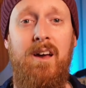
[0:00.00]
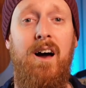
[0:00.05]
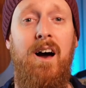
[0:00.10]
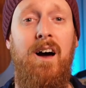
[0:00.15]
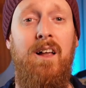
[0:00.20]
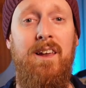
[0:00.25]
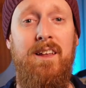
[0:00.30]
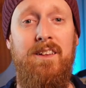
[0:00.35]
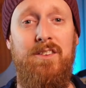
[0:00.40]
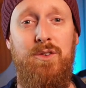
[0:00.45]

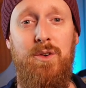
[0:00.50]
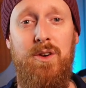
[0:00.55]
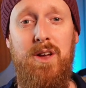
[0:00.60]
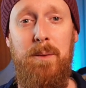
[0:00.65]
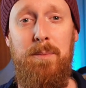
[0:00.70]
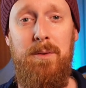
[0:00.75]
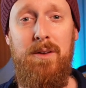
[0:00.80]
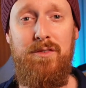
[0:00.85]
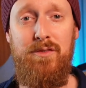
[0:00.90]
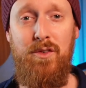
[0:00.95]
I'll link to a
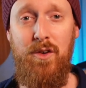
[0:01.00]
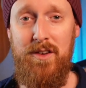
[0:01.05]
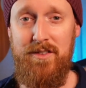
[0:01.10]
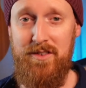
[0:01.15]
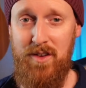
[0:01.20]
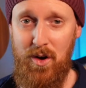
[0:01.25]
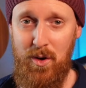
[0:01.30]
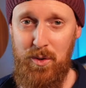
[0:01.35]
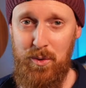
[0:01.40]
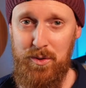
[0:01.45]
couple of
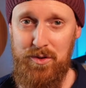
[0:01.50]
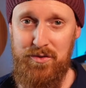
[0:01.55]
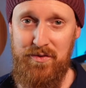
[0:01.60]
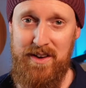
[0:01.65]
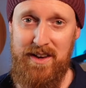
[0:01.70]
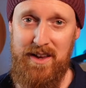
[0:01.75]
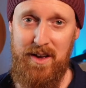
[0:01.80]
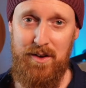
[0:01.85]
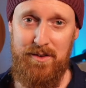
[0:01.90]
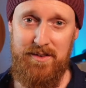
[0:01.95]
Foy's old
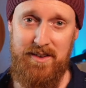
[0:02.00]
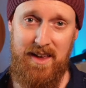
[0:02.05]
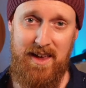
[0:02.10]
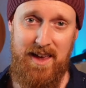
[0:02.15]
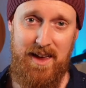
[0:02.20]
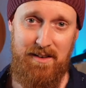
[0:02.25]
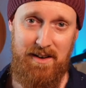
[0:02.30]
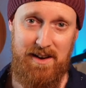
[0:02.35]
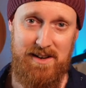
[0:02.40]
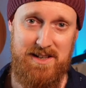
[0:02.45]
videos
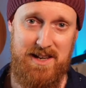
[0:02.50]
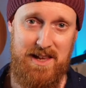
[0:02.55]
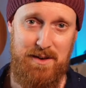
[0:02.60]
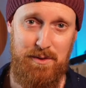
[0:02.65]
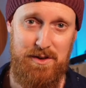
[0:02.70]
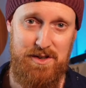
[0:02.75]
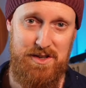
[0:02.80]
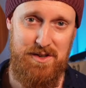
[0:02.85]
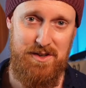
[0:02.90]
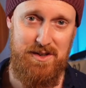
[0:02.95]
here actually,
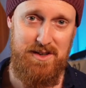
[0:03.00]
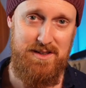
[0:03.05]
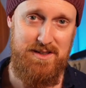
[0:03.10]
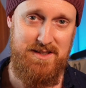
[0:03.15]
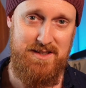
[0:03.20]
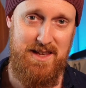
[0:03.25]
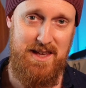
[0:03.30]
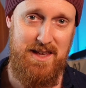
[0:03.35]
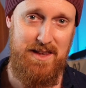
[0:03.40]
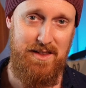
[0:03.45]
which you can
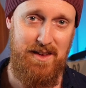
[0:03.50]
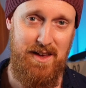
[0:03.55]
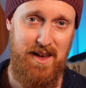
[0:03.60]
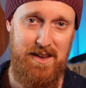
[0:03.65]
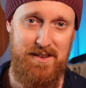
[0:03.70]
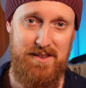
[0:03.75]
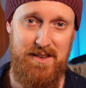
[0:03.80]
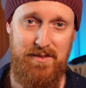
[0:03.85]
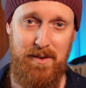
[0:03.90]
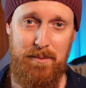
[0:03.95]
see the kind
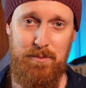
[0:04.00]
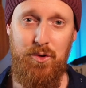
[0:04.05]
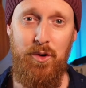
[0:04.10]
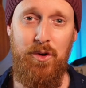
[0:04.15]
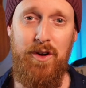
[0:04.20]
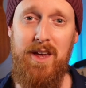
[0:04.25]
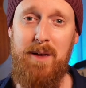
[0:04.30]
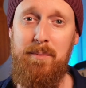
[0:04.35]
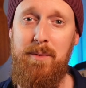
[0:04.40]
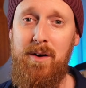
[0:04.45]
of stuff I'm
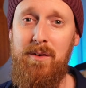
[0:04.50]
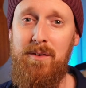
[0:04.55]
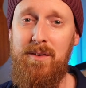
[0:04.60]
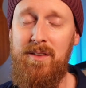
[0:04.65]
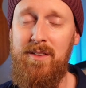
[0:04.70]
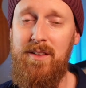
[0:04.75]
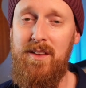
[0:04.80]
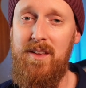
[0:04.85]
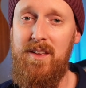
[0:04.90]
talking about.